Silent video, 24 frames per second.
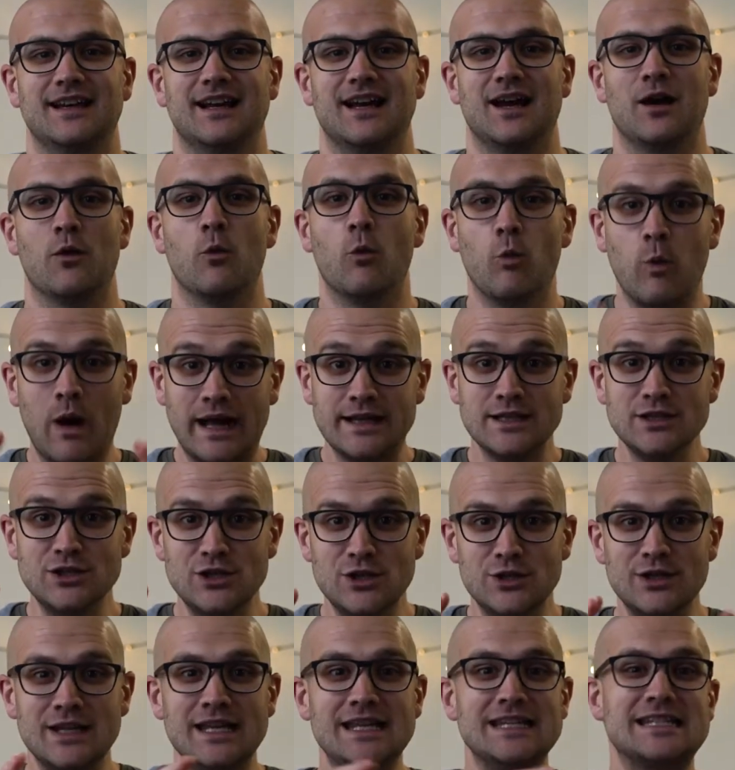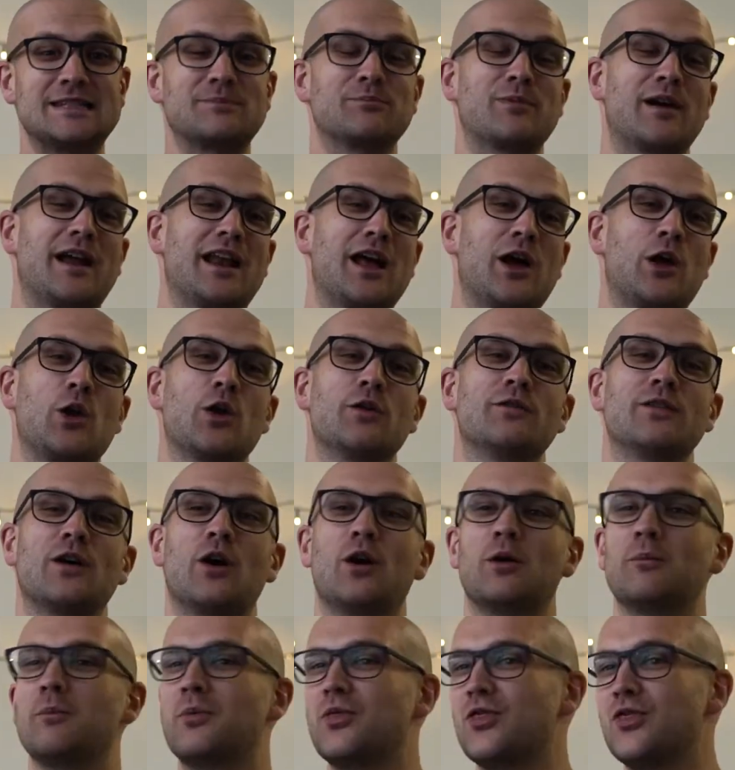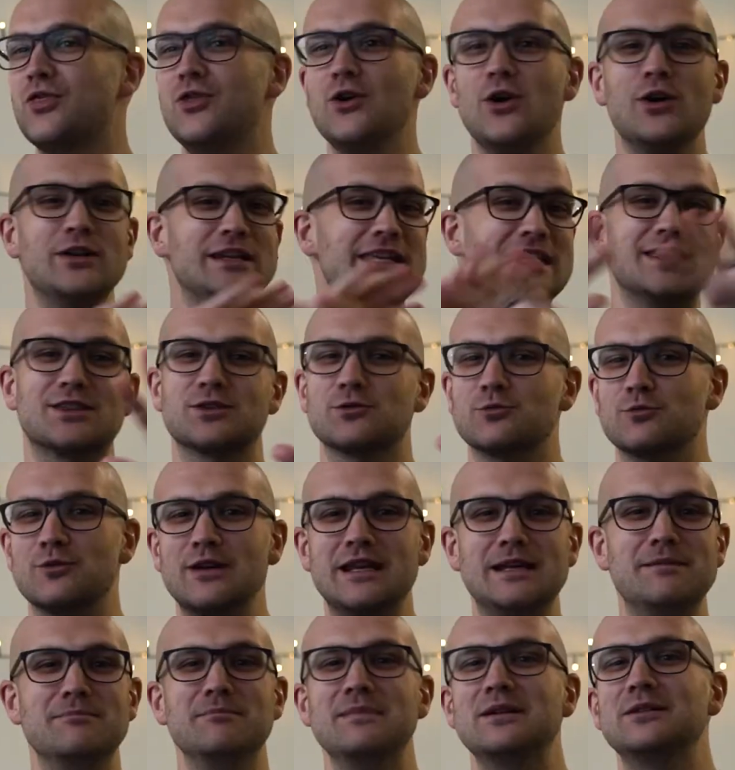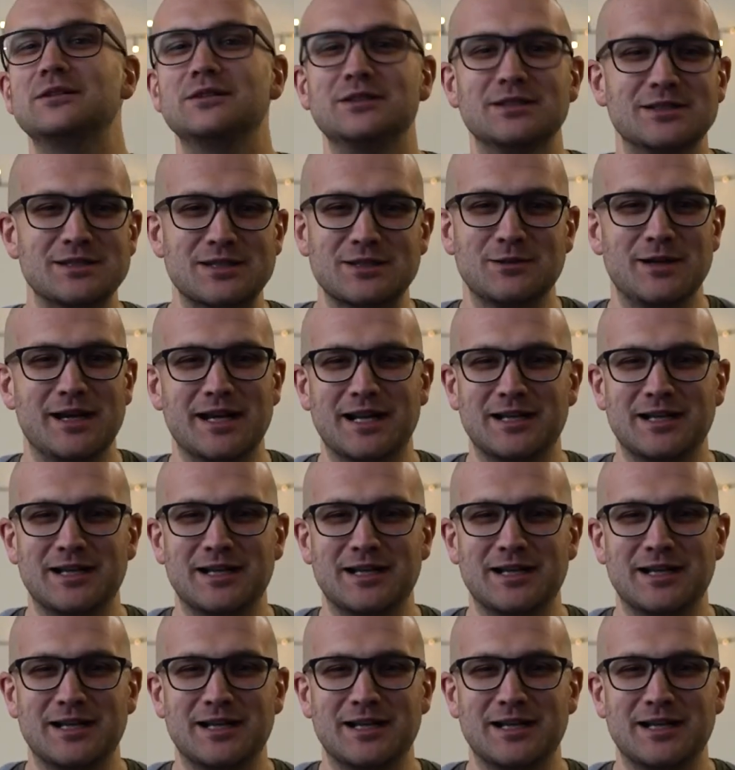One uni spread out over 33 million square